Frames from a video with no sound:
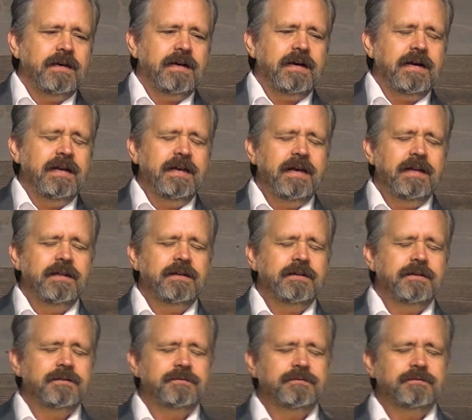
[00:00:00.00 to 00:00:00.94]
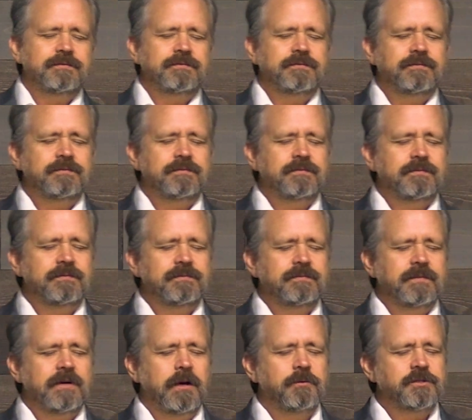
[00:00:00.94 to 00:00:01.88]
I had a
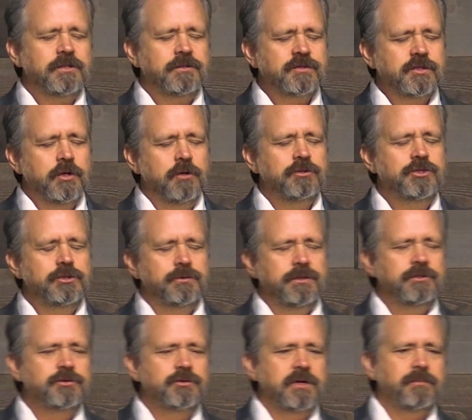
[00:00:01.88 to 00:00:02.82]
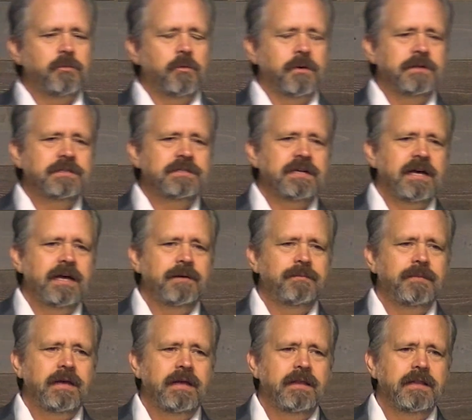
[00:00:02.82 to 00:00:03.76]
I was on a snowshoeing trip one
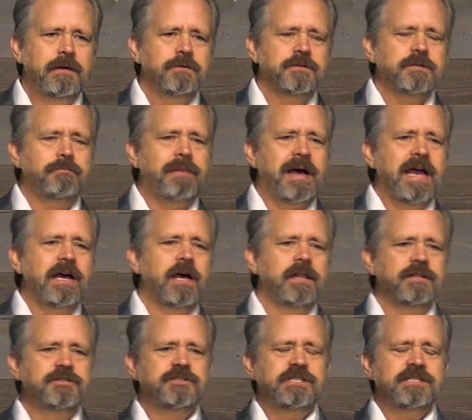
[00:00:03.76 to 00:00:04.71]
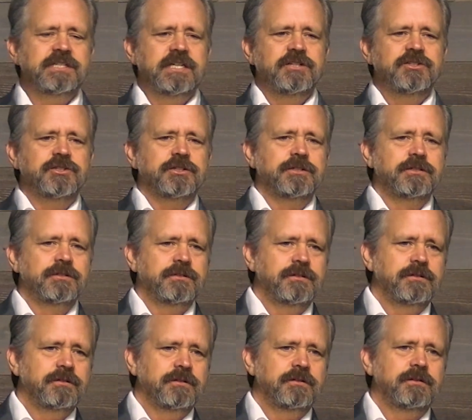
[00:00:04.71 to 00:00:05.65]
time, and there was a biology teacher
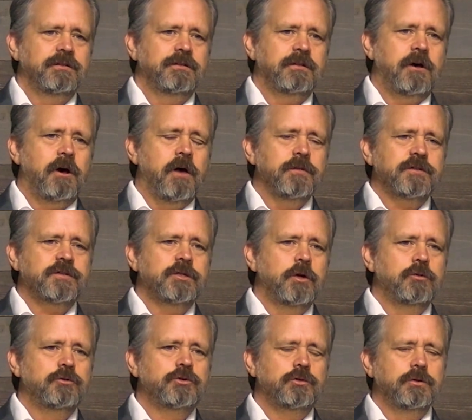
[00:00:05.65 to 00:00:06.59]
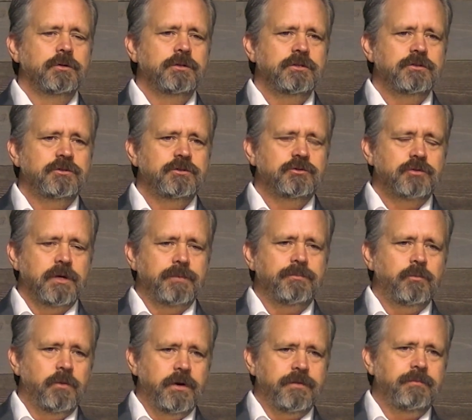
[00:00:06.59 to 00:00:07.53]
on the snowshoeing
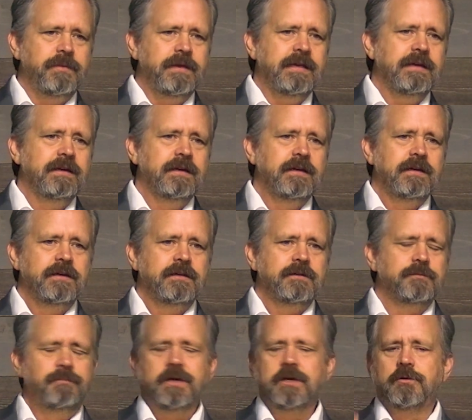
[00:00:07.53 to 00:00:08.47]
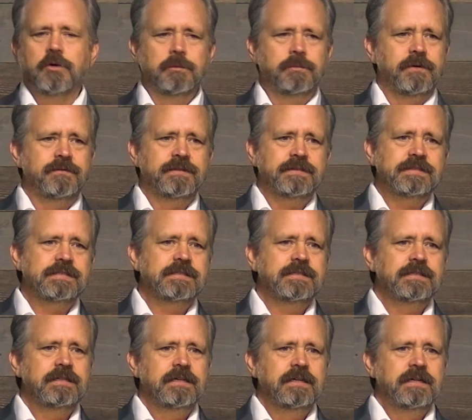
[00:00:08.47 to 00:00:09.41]
trip with me, a big group of
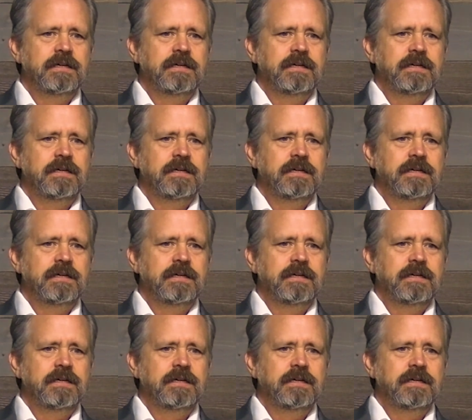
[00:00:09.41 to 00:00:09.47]
us.